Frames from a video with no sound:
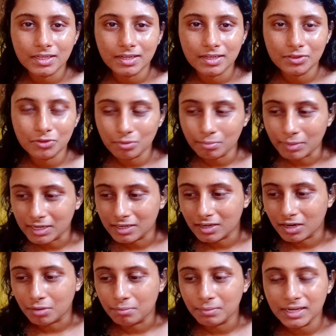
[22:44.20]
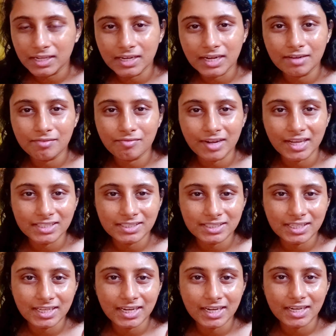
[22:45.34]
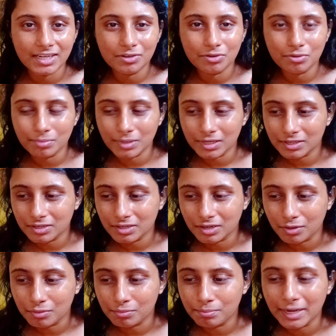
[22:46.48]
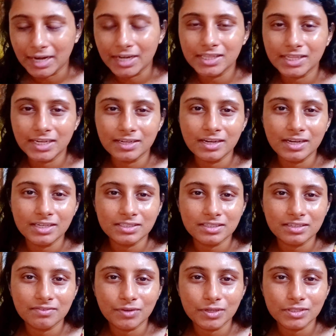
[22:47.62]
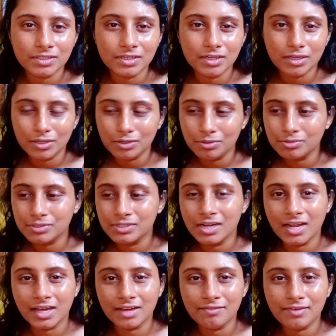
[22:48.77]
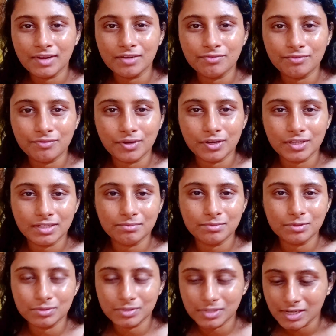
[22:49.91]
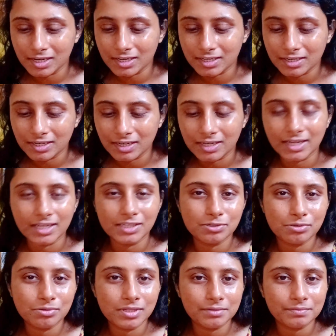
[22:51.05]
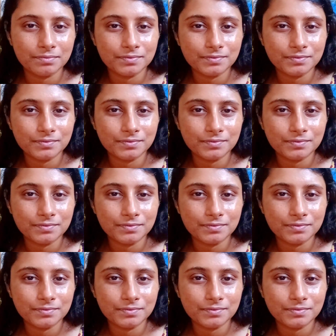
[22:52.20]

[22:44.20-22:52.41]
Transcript: No matter how many red flags they had, no matter how bad that relation was, you still have love for them, you still are attached to them.